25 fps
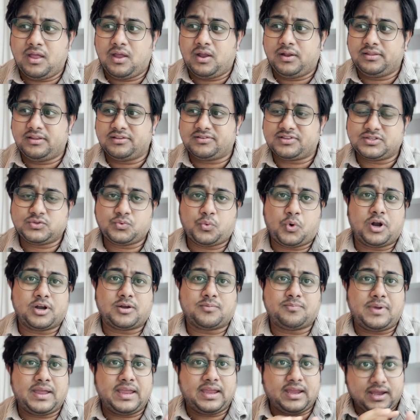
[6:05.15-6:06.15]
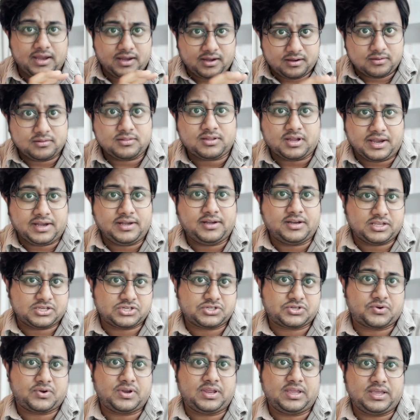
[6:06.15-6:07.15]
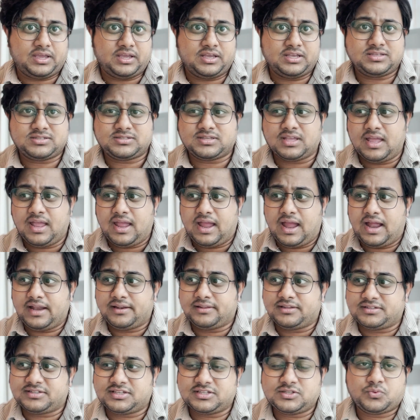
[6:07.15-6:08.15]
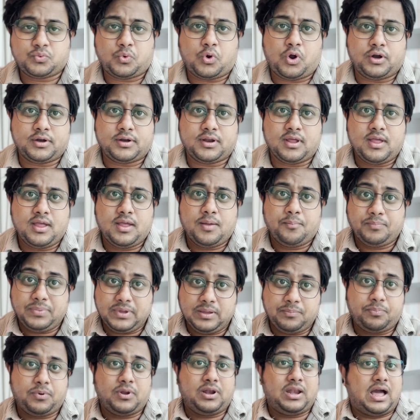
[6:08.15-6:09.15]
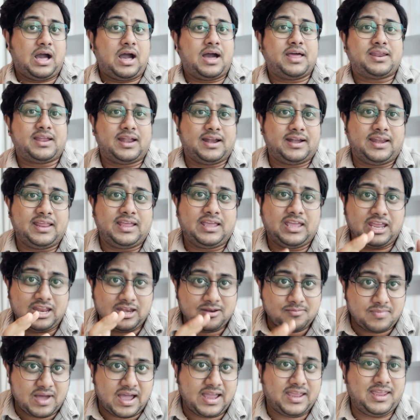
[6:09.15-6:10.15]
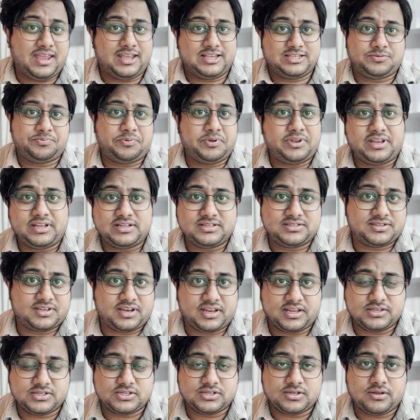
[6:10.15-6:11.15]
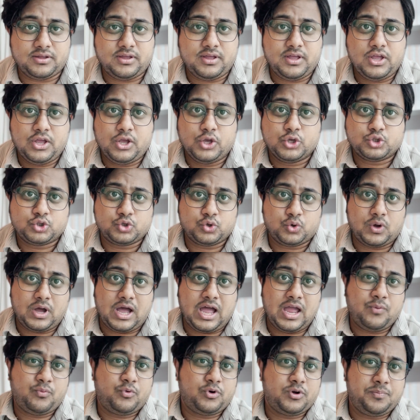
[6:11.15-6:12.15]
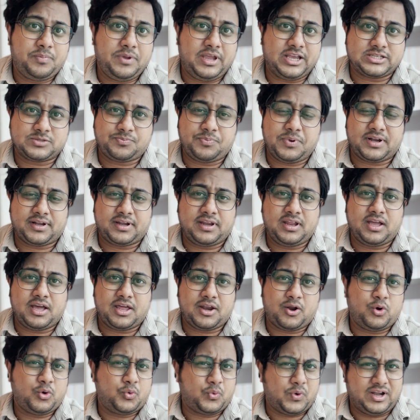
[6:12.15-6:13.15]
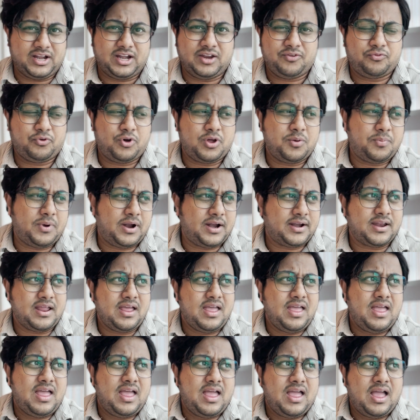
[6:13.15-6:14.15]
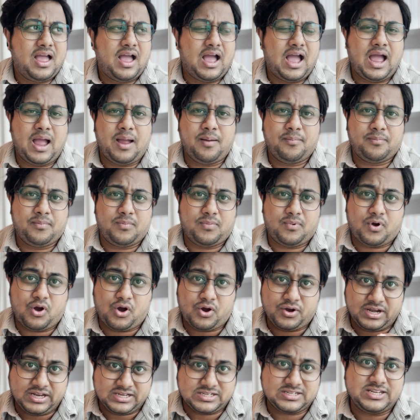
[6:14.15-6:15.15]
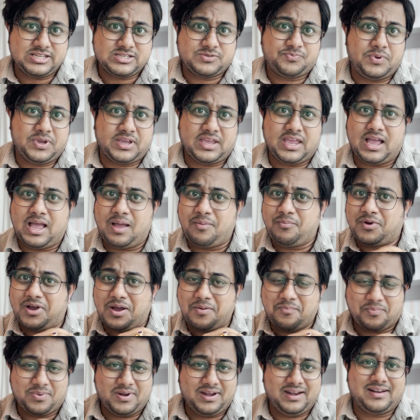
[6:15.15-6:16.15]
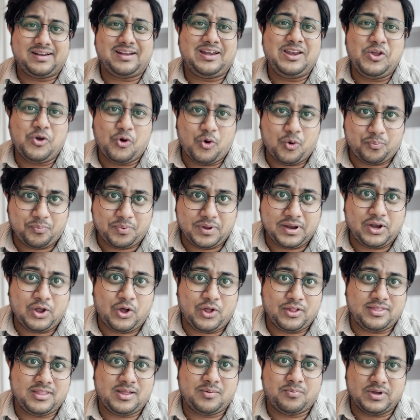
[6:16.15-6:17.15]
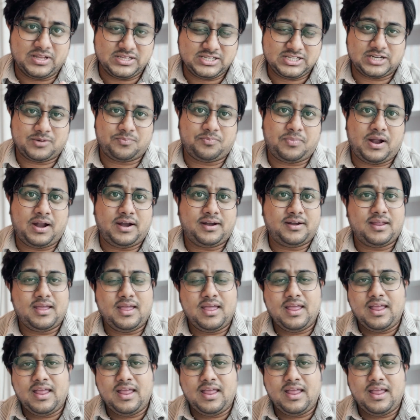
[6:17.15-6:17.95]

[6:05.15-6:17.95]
This is what the industry is, and this is what people are getting in my experience range. So I would be expecting around 24, but I'm honestly speaking, I'm completely open on the budget part.